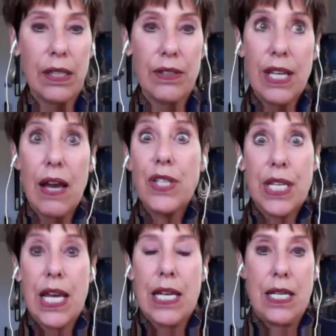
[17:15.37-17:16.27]

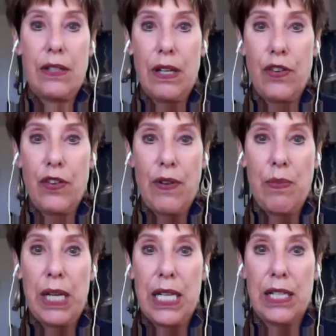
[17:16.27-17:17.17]
devastating for
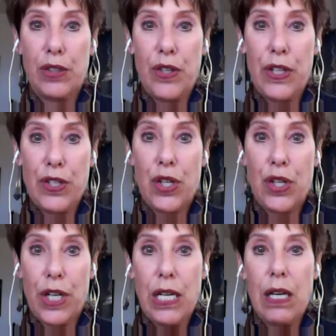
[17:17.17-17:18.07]
everybody, including the attorney.